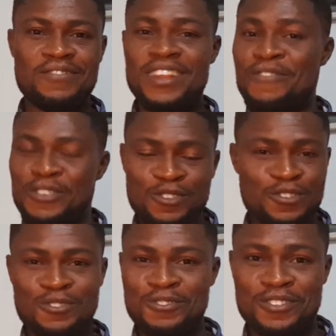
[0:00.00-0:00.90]
Let me
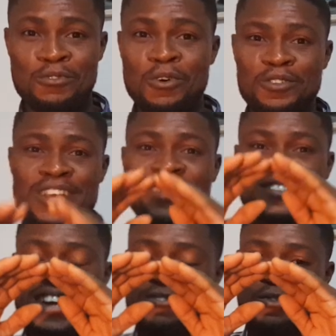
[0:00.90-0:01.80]
just use the word, you are
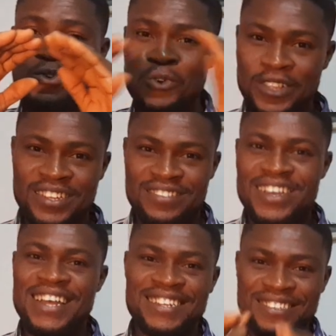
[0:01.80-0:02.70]
trying to cook the
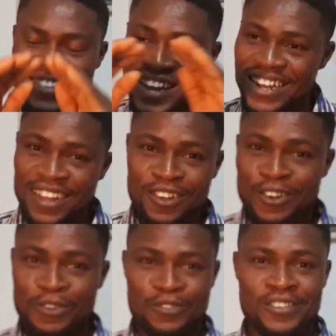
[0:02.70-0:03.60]
child inside that
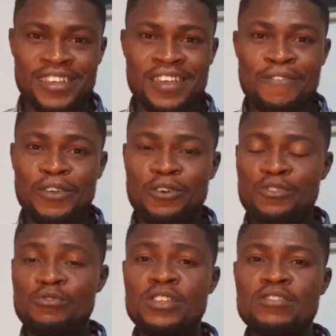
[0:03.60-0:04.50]
clothes,
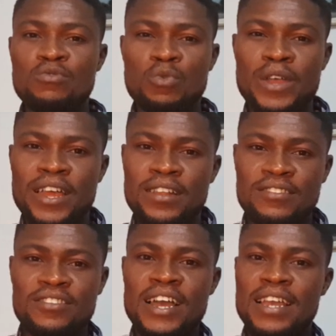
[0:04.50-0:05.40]
because you need to wear
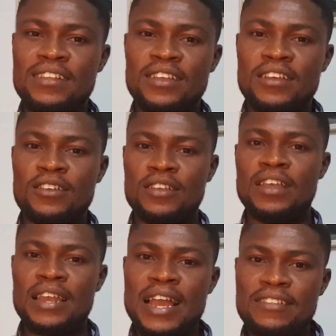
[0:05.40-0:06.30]
the child
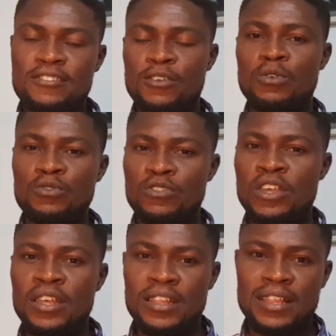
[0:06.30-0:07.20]
a light cloth
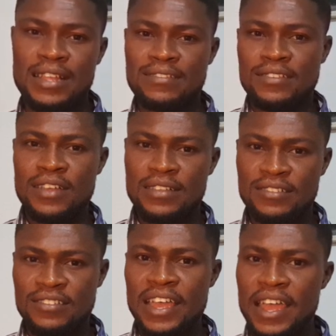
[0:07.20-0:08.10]
that
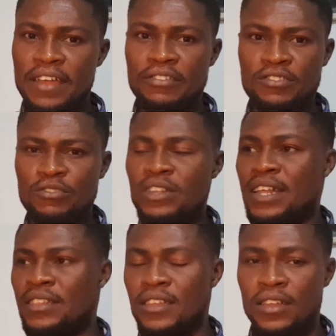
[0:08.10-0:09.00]
is airy, so
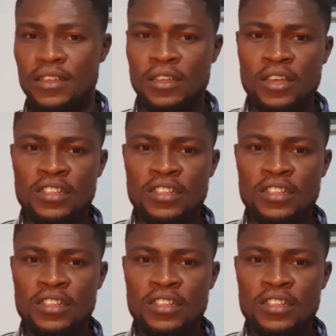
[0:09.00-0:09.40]
that the